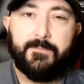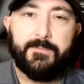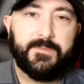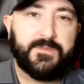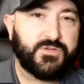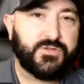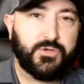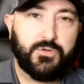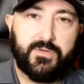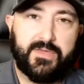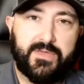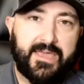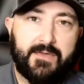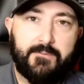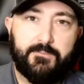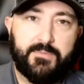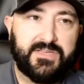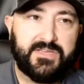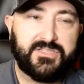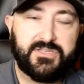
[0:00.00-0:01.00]
So you can't
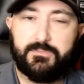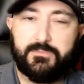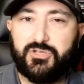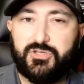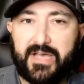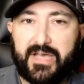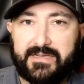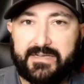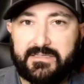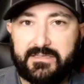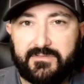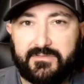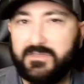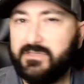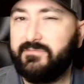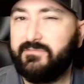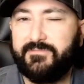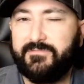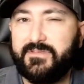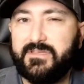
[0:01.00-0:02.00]
be subjective. This
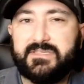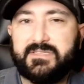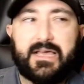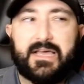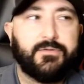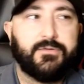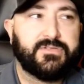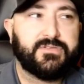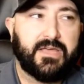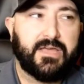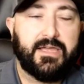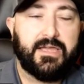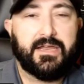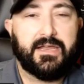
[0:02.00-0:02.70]
sounds like,